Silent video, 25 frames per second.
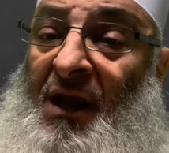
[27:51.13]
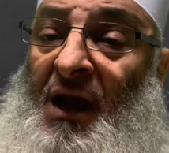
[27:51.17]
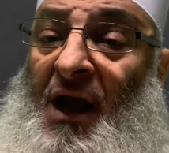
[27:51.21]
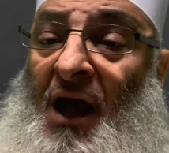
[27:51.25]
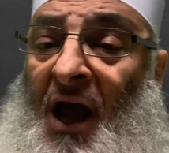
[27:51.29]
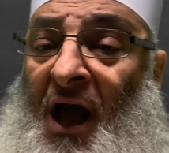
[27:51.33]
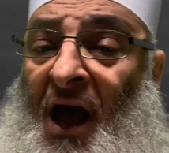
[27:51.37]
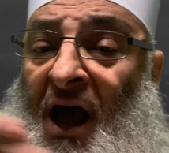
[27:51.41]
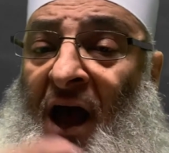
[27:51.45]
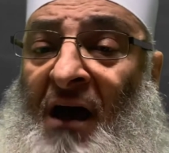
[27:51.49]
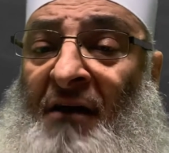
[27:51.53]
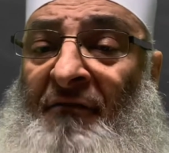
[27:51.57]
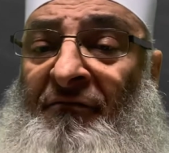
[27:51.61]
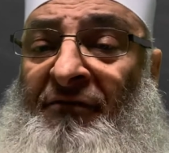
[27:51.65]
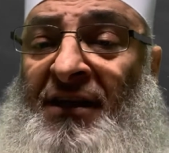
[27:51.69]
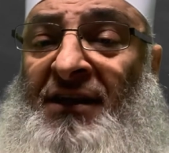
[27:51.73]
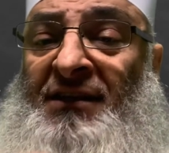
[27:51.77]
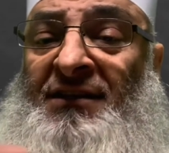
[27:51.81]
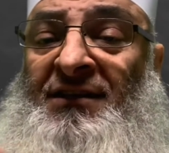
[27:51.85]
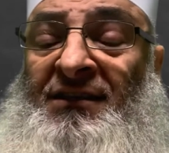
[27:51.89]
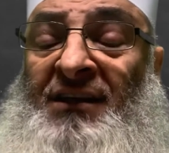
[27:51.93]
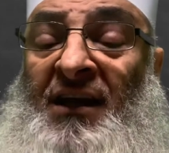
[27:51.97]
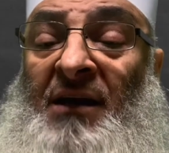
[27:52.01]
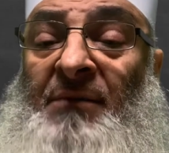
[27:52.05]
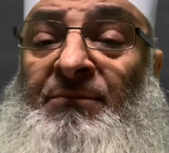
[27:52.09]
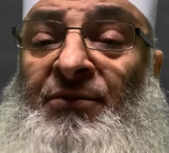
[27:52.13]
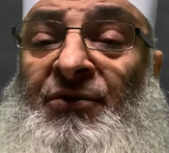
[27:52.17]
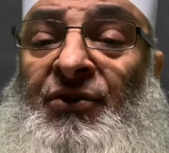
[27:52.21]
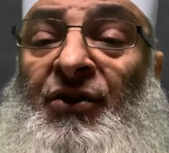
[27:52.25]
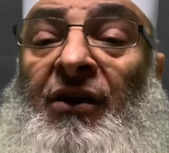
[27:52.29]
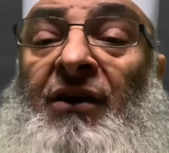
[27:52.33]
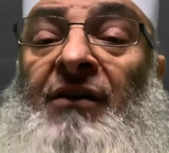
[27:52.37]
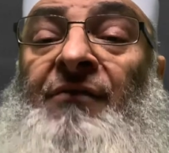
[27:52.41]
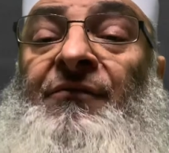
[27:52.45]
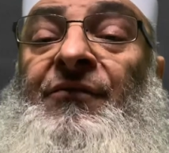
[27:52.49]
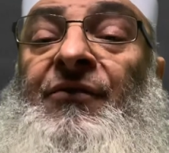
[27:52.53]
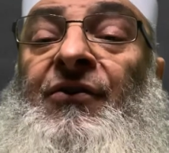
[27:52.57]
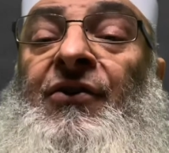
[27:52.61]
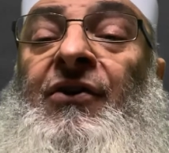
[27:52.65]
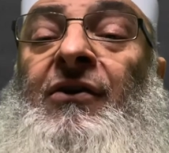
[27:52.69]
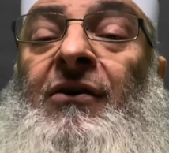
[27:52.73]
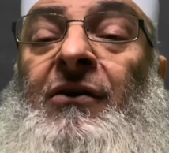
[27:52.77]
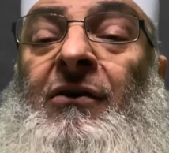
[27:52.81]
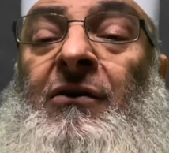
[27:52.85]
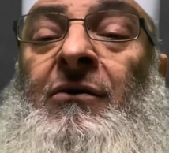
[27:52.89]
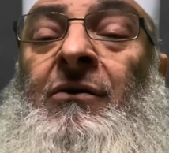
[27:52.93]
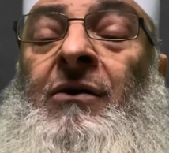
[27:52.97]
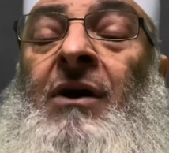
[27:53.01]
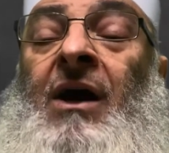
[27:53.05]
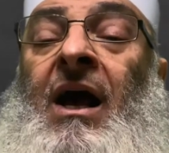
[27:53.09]
every step. So if
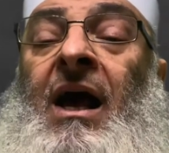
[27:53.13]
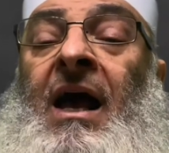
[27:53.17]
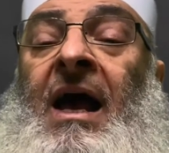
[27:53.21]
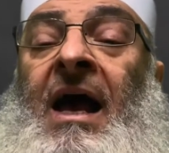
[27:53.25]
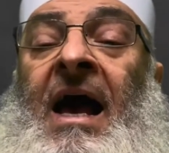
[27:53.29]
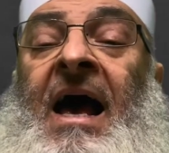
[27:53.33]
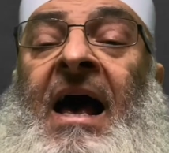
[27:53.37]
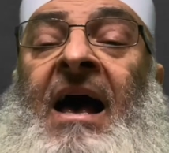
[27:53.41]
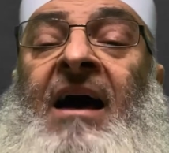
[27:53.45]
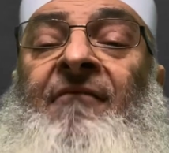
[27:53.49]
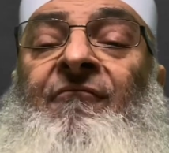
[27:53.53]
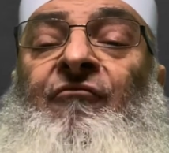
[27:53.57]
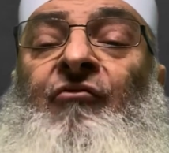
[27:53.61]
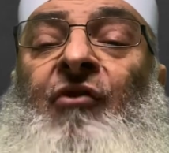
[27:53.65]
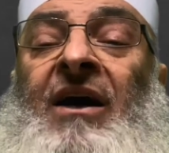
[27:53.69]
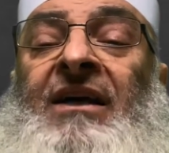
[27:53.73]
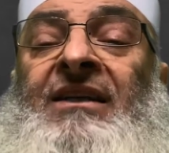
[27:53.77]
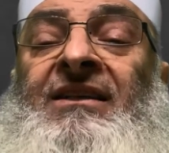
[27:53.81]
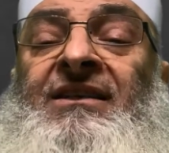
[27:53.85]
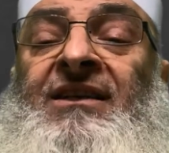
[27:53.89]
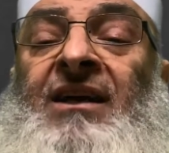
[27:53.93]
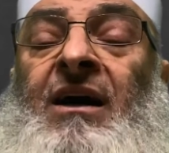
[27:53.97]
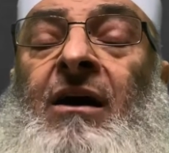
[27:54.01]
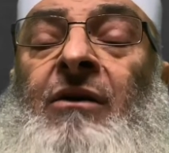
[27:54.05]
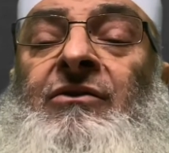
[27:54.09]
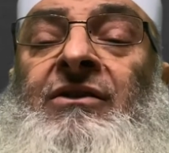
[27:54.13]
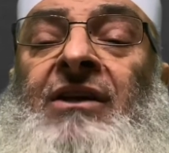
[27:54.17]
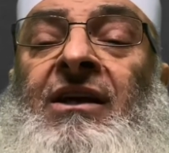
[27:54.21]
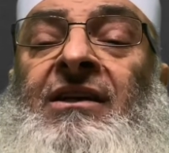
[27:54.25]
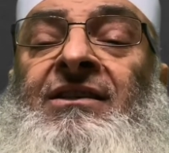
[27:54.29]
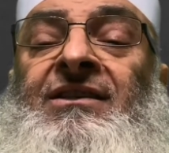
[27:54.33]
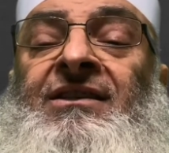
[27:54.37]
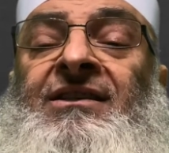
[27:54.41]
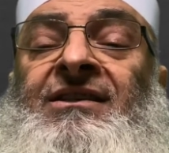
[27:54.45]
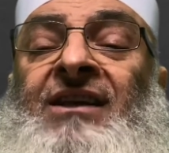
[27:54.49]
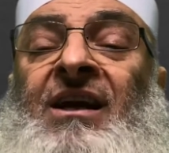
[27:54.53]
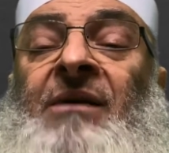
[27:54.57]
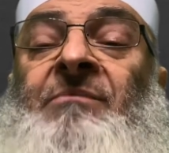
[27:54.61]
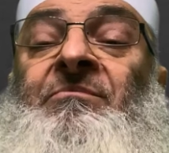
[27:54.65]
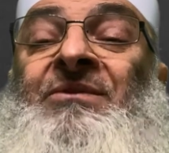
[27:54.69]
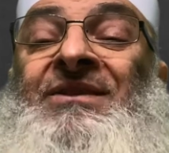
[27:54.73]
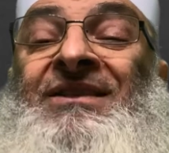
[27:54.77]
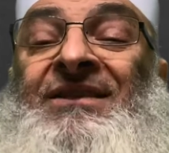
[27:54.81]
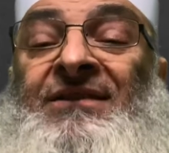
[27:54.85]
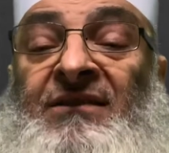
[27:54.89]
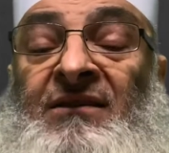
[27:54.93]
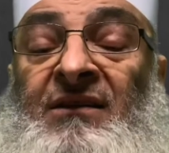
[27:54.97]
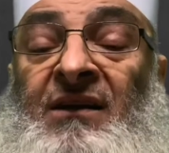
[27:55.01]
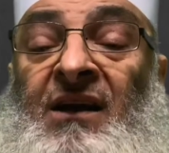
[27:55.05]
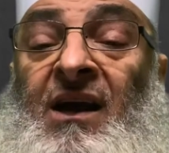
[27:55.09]
you have 1,000
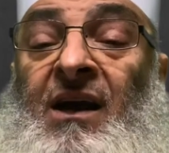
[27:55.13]
steps